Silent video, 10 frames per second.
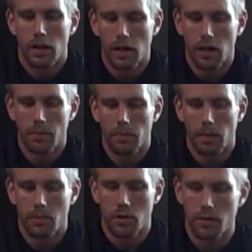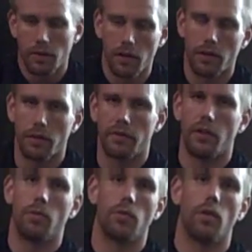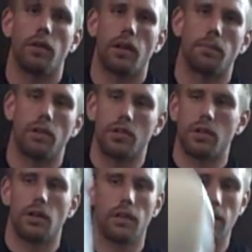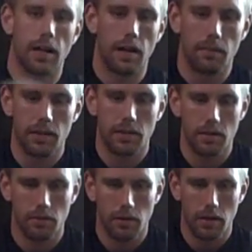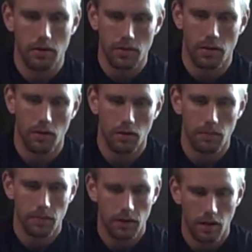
I'm sure you've all heard of foam rolling. I preach it all the time. This is the one I use at home.